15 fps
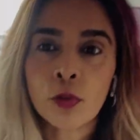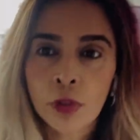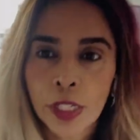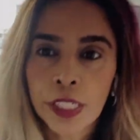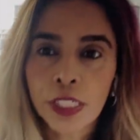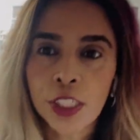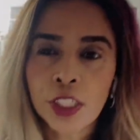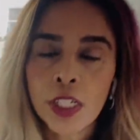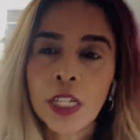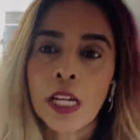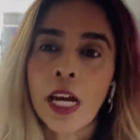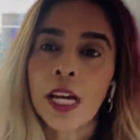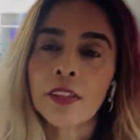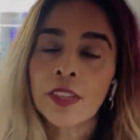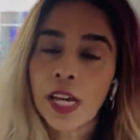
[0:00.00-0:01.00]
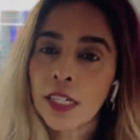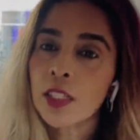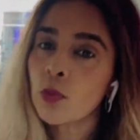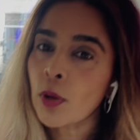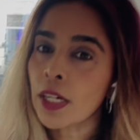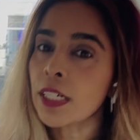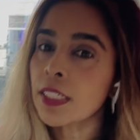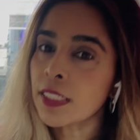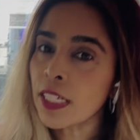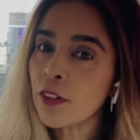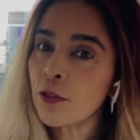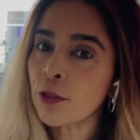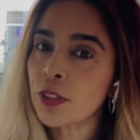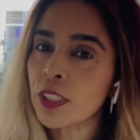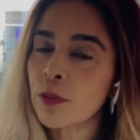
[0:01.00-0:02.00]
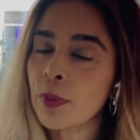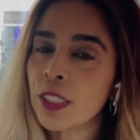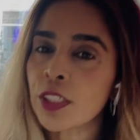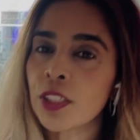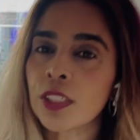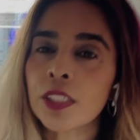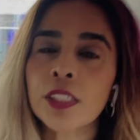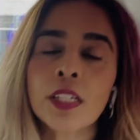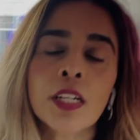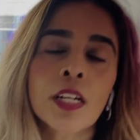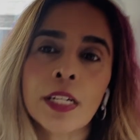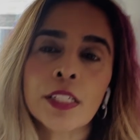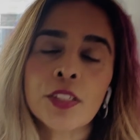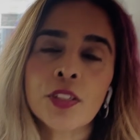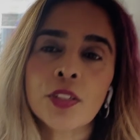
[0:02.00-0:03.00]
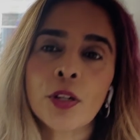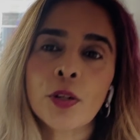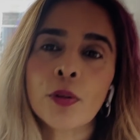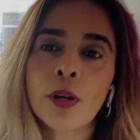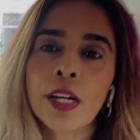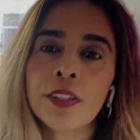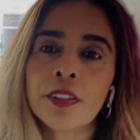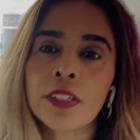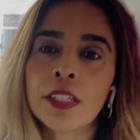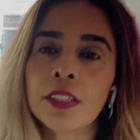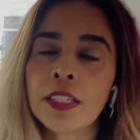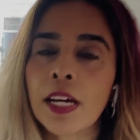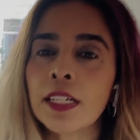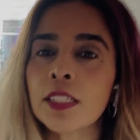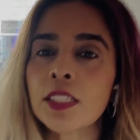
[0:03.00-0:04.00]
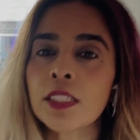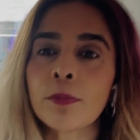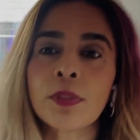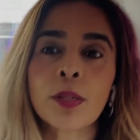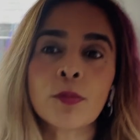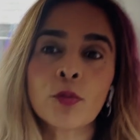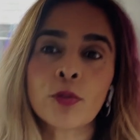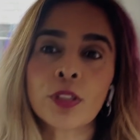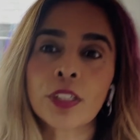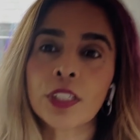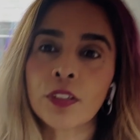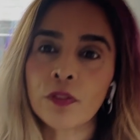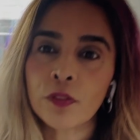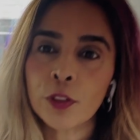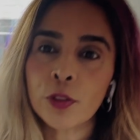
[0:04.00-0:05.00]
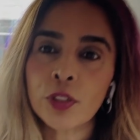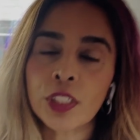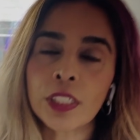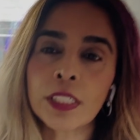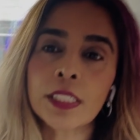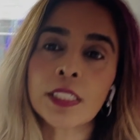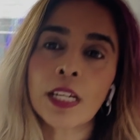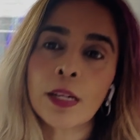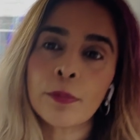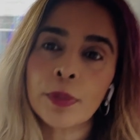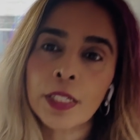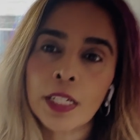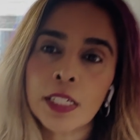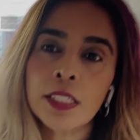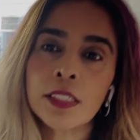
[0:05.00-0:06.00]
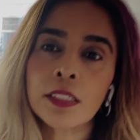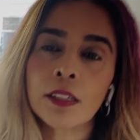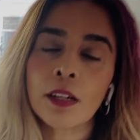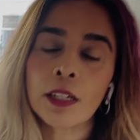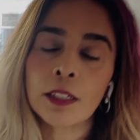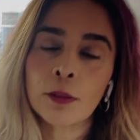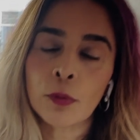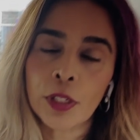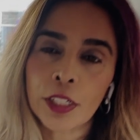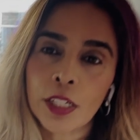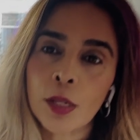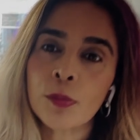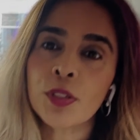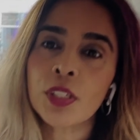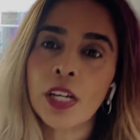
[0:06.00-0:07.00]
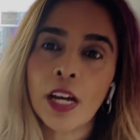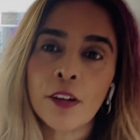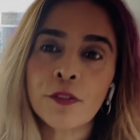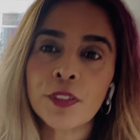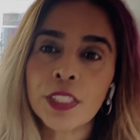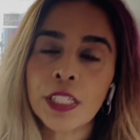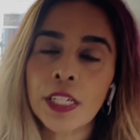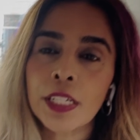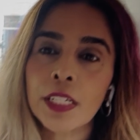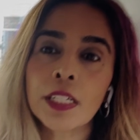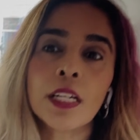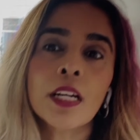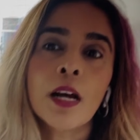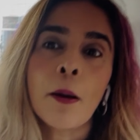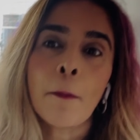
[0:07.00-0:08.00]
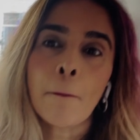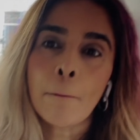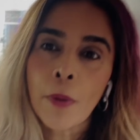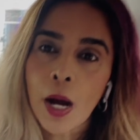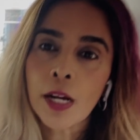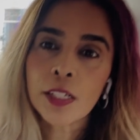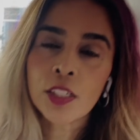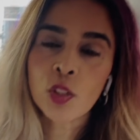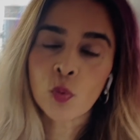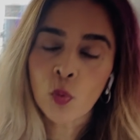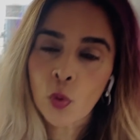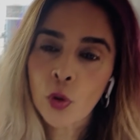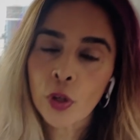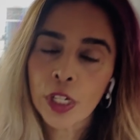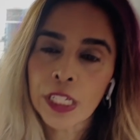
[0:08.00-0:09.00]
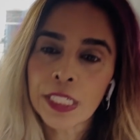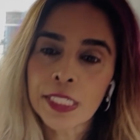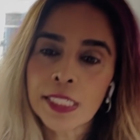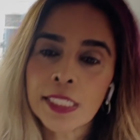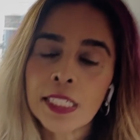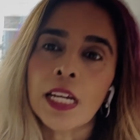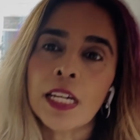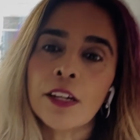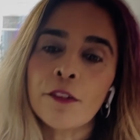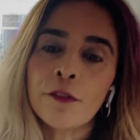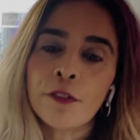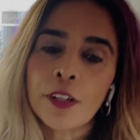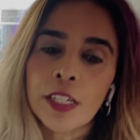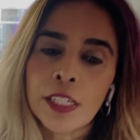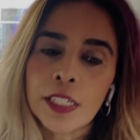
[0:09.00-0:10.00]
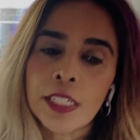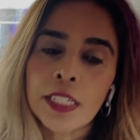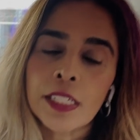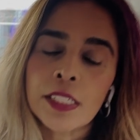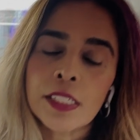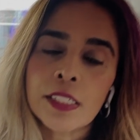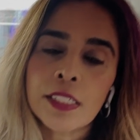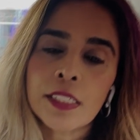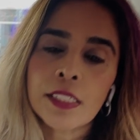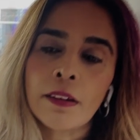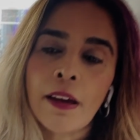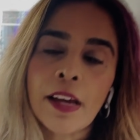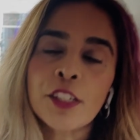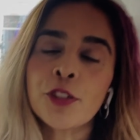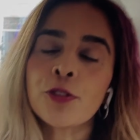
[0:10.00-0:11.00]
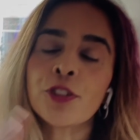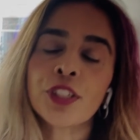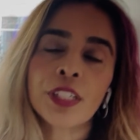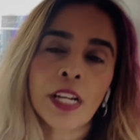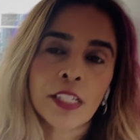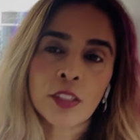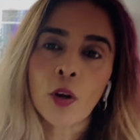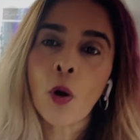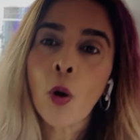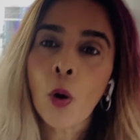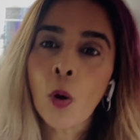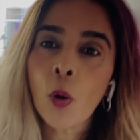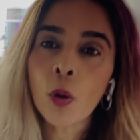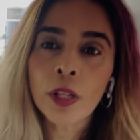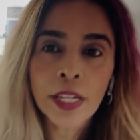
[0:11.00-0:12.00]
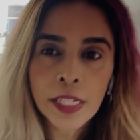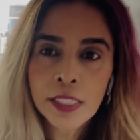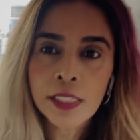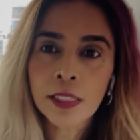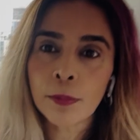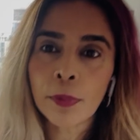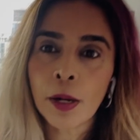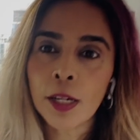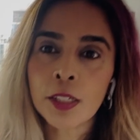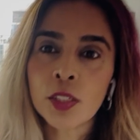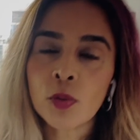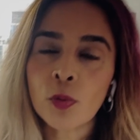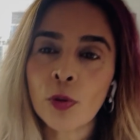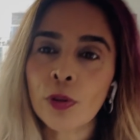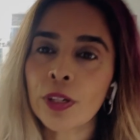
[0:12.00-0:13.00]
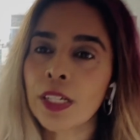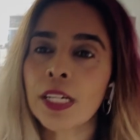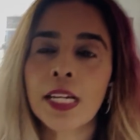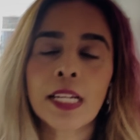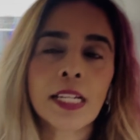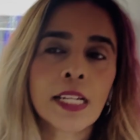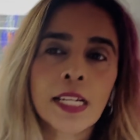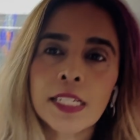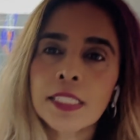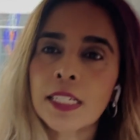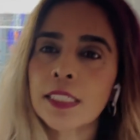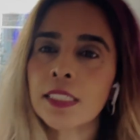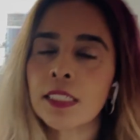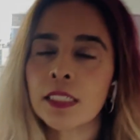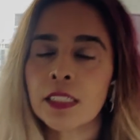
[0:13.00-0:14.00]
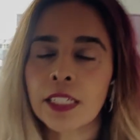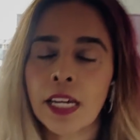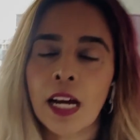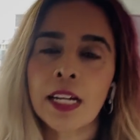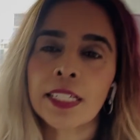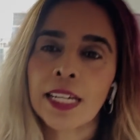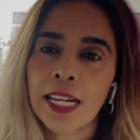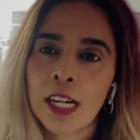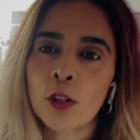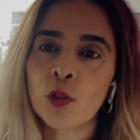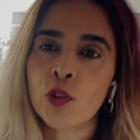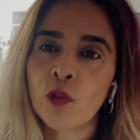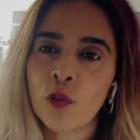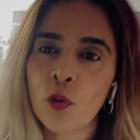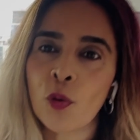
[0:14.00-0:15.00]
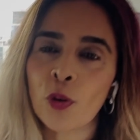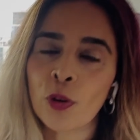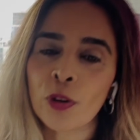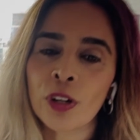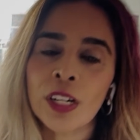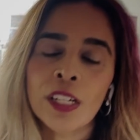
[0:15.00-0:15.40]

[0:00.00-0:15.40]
range. And that is why it's safe for these patients. And so I think that is sometimes where the confusion is. And because when it comes to FDA boxed warnings, if it is estrogen as a whole gets the boxed warning, it doesn't account for,